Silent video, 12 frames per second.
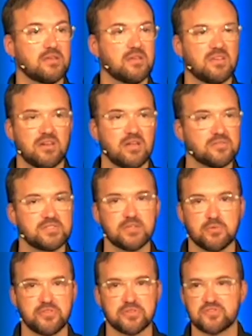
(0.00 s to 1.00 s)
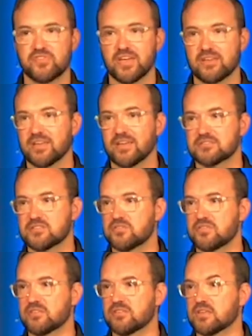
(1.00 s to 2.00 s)
And I'll deal with those fat cats who
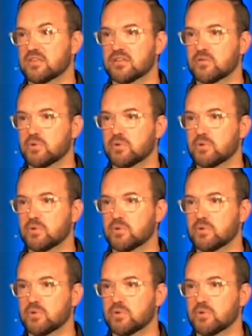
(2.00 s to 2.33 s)
think they can get